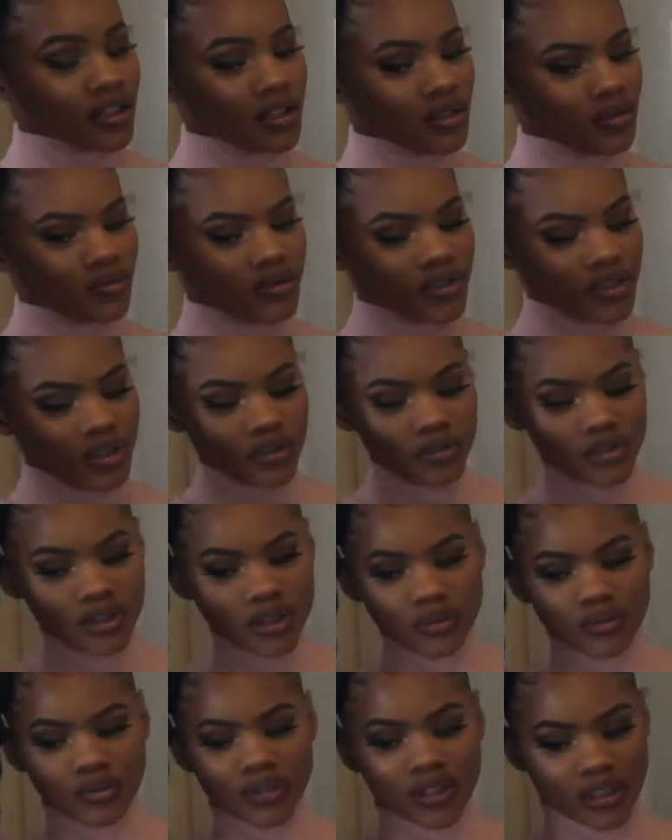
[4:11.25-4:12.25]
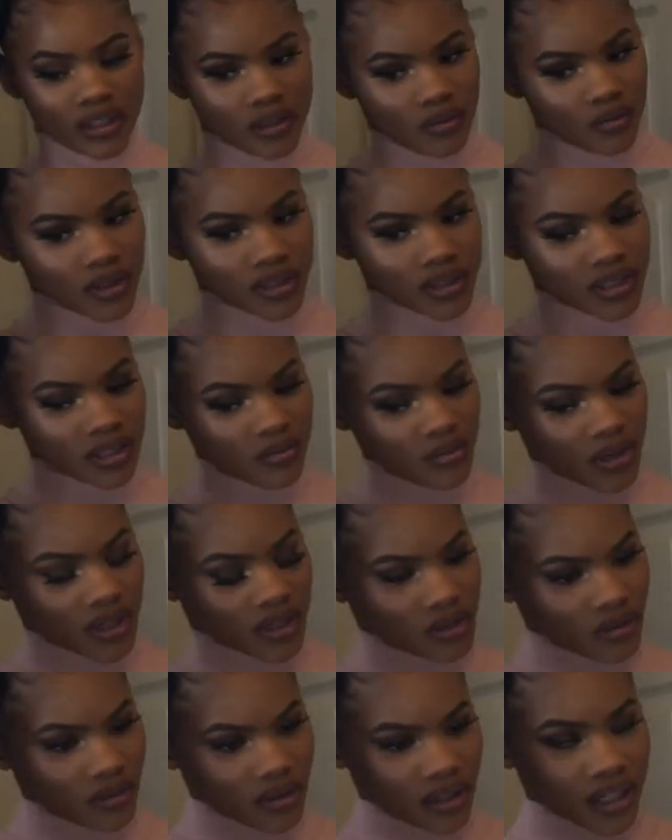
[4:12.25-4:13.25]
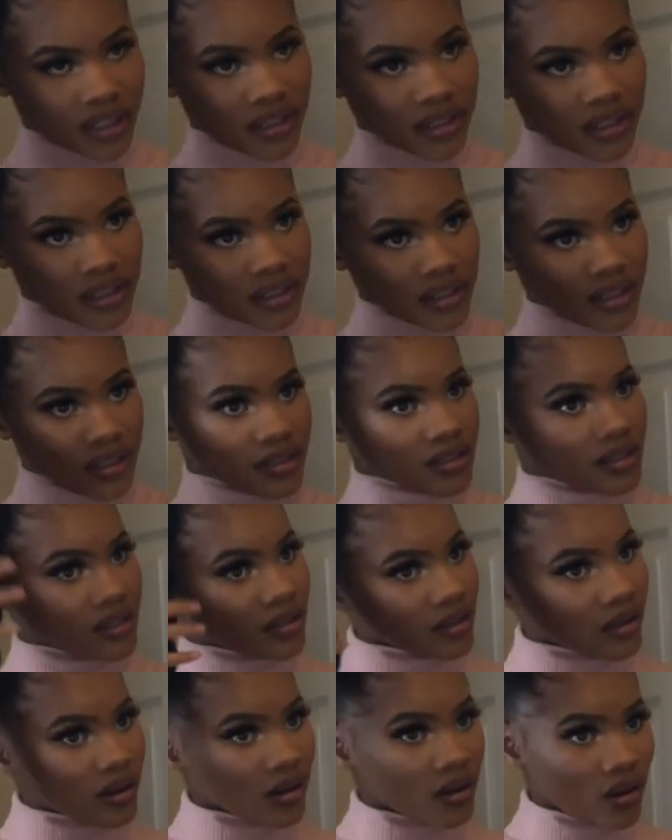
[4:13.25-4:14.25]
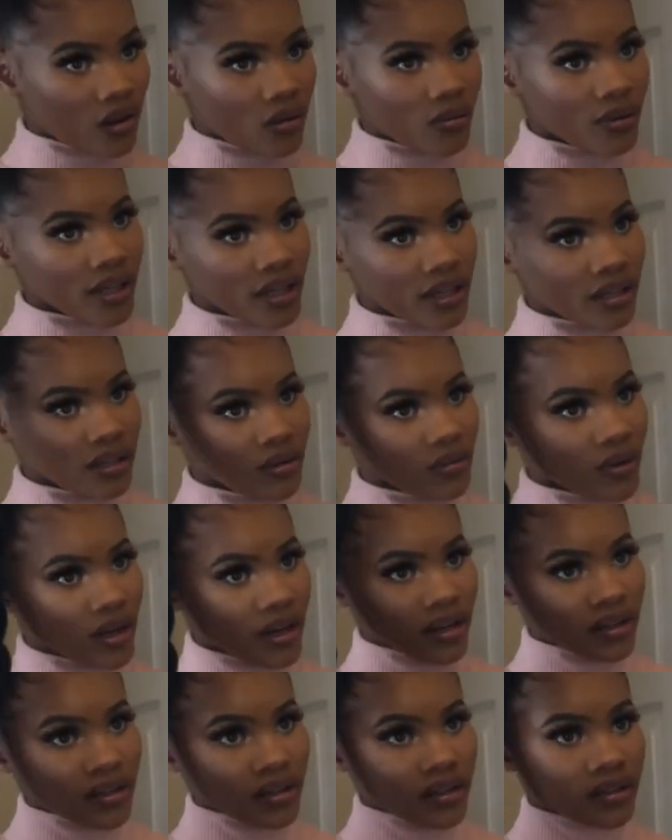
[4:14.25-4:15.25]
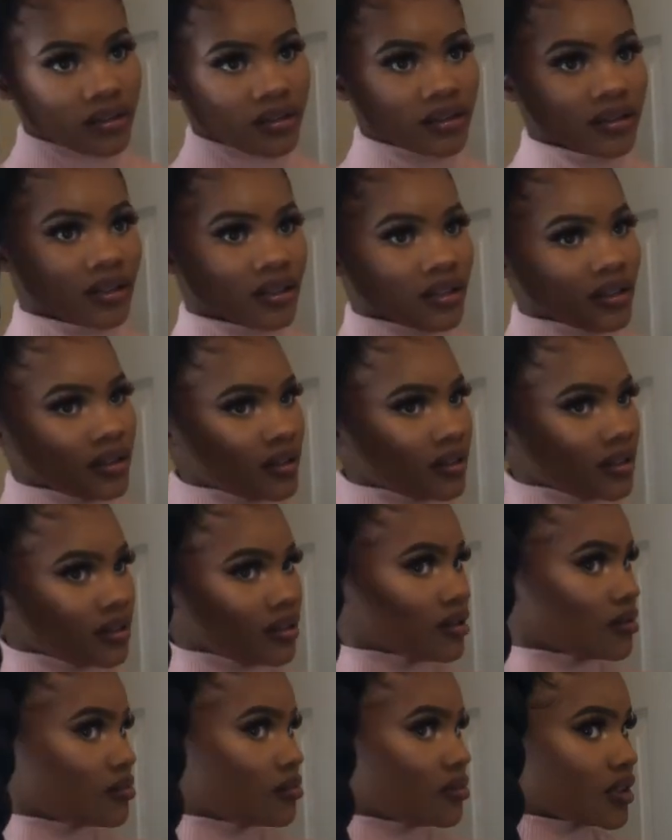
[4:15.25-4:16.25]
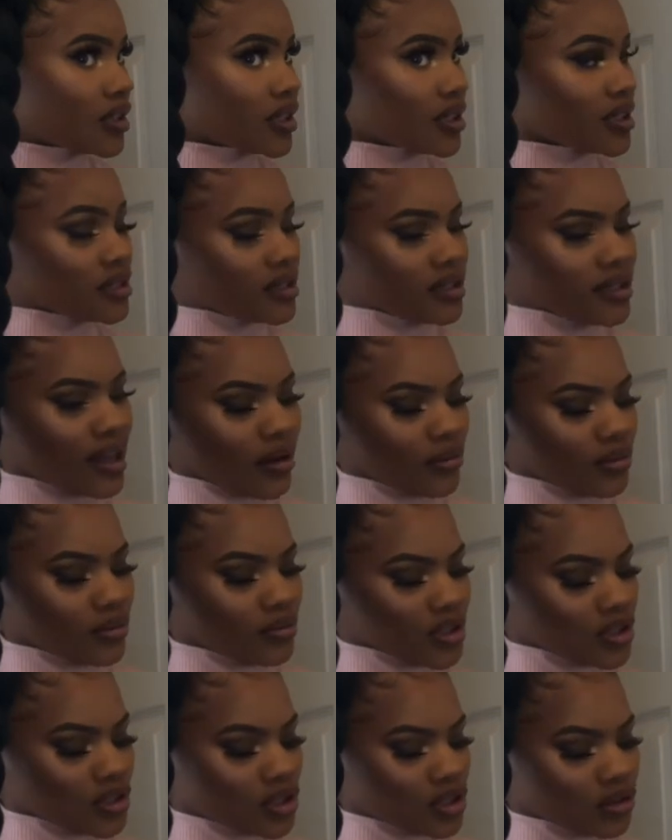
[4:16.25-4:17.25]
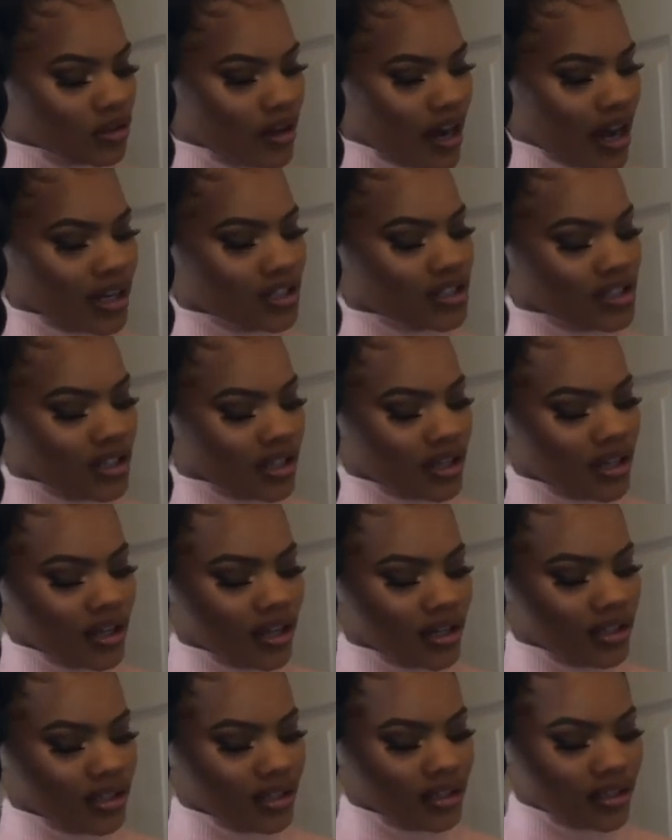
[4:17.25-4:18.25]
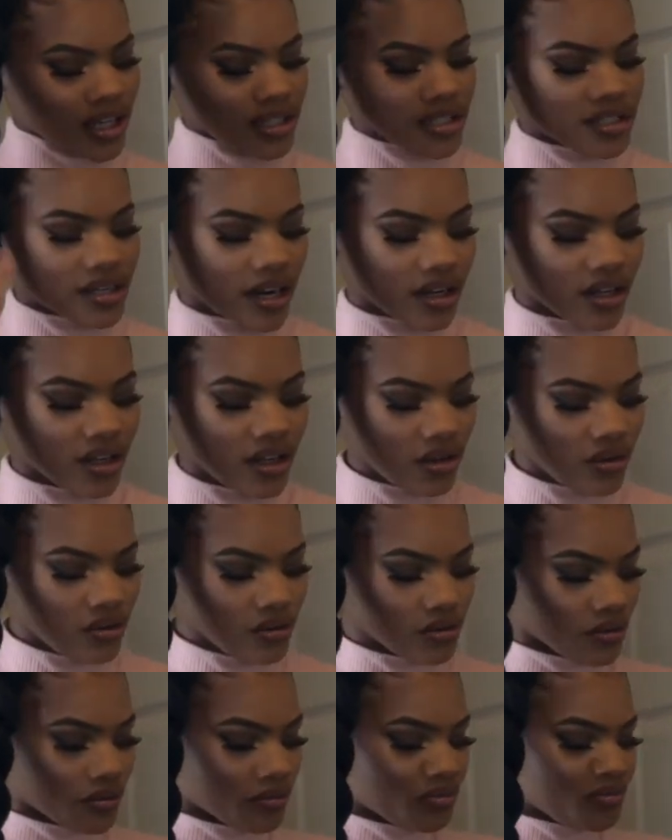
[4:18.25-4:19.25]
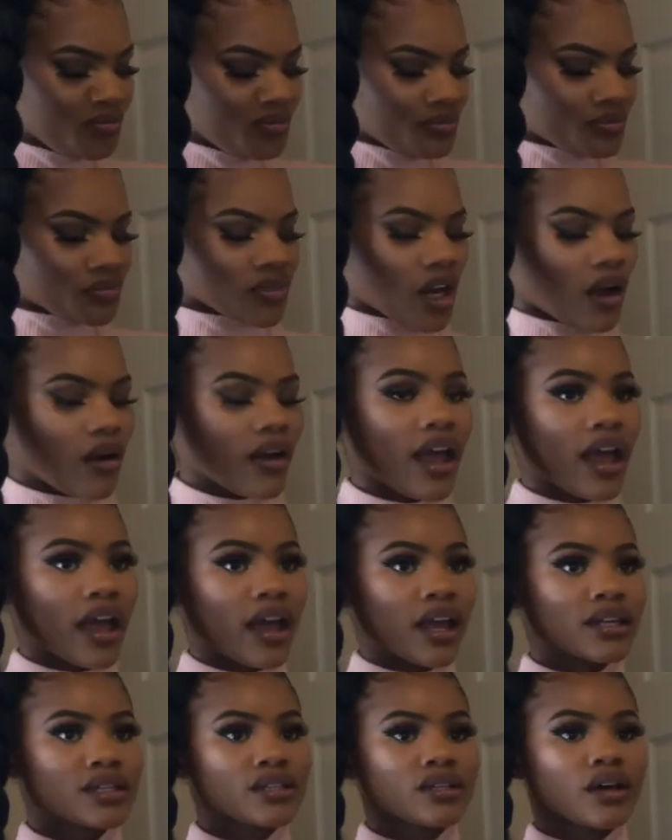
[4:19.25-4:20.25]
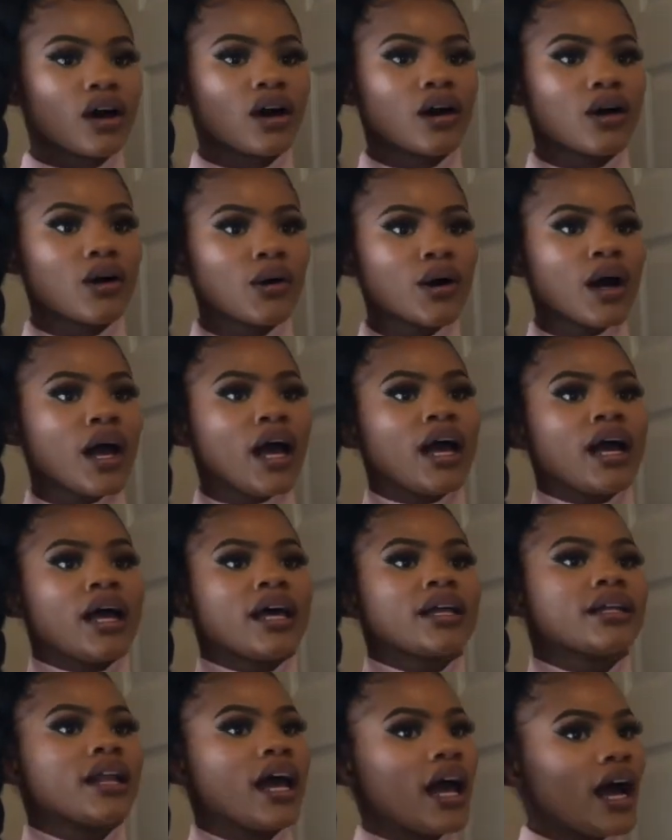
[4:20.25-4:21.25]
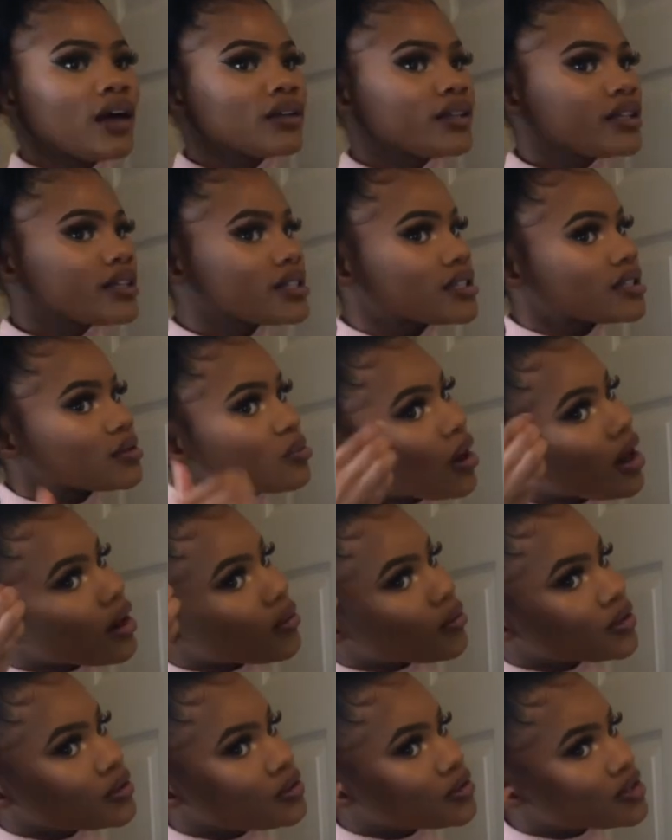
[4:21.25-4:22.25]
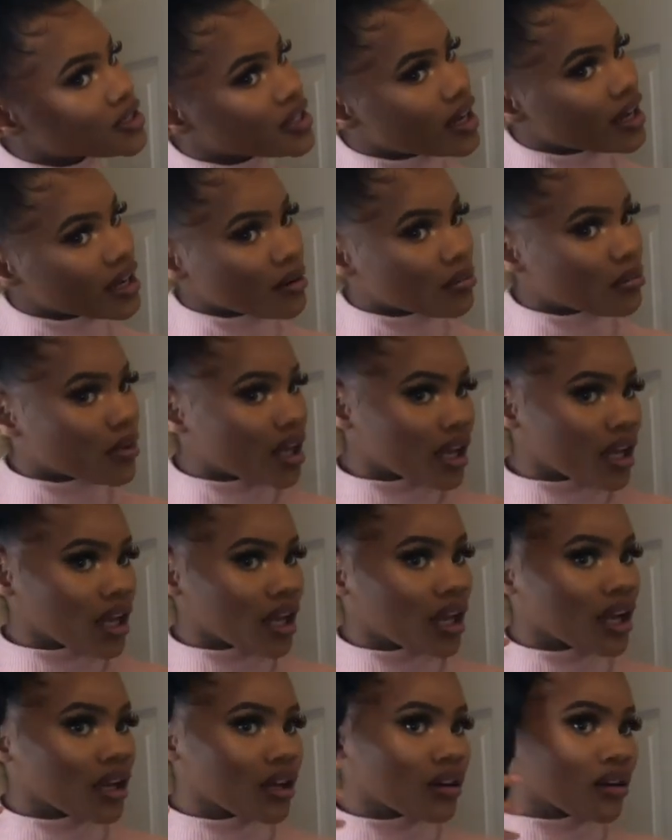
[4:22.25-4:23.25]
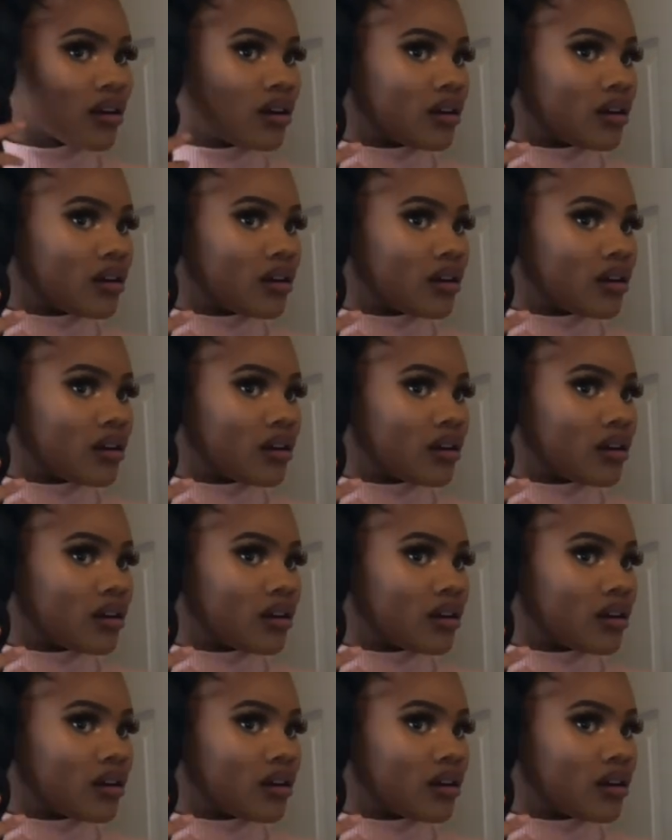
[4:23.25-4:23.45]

you just really want to make sure like this isn't going anywhere, because that would be tragic, honey. That's not cute. Okay, so now this is the part where you just kind of make it your